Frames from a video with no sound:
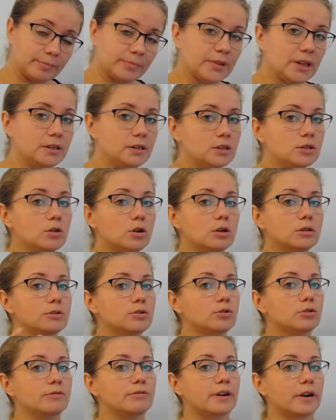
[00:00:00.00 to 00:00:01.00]
It is
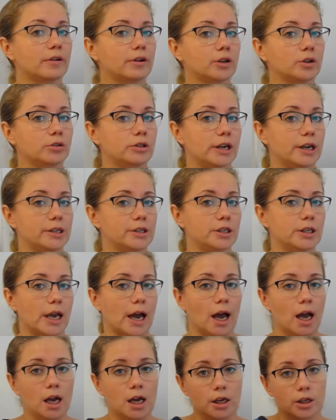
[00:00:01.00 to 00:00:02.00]
also a very good
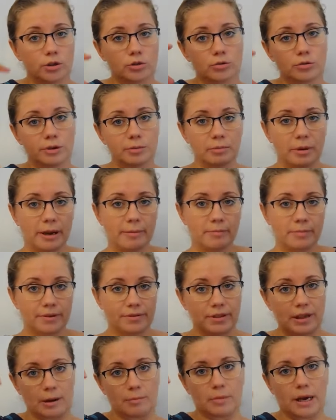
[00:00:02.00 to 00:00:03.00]
idea to remember
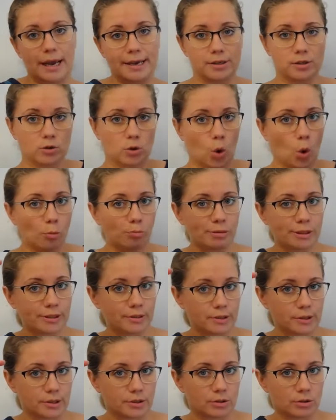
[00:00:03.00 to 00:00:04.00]
them as
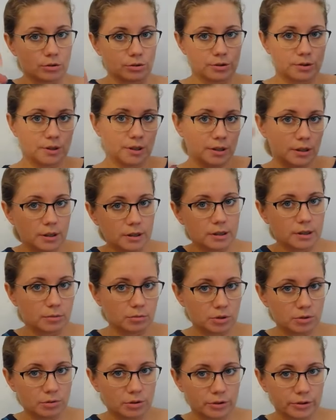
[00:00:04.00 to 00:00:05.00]
opposites or
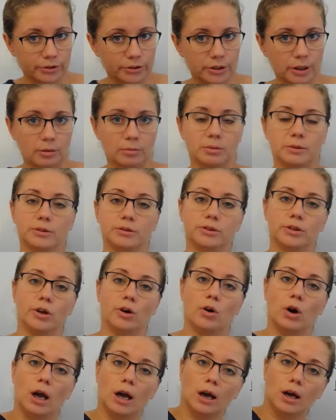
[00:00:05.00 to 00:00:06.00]
synonyms, for example.
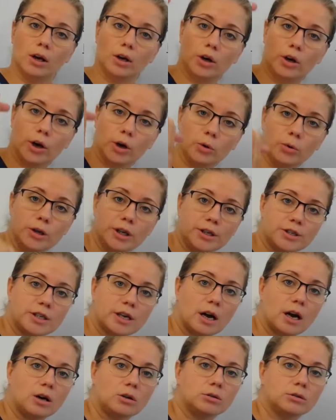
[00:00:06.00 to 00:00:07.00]
So going
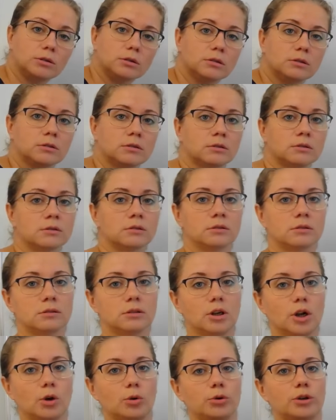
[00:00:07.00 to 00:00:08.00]
down,
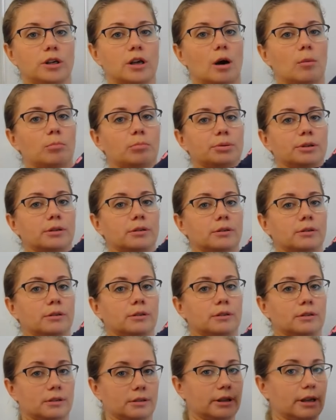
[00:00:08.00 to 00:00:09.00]
going up.
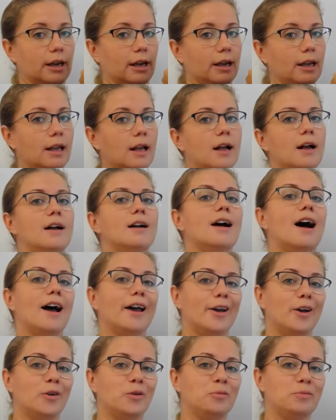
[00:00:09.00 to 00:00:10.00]
Okay?
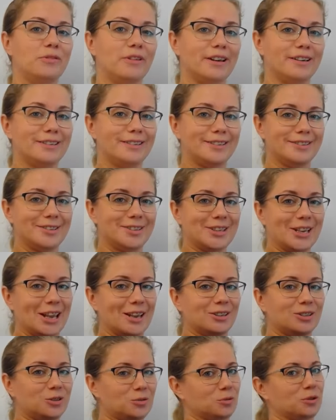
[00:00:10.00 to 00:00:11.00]
I hope that the
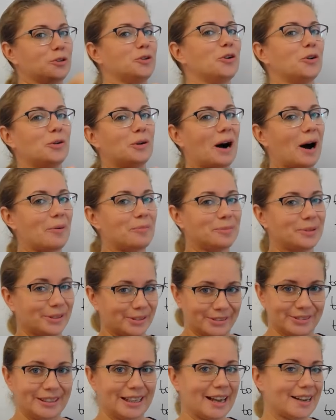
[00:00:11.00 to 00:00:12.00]
sales will go up
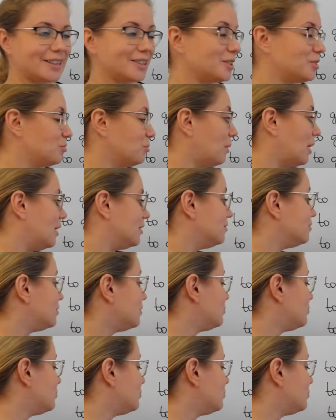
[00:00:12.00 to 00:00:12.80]
next month.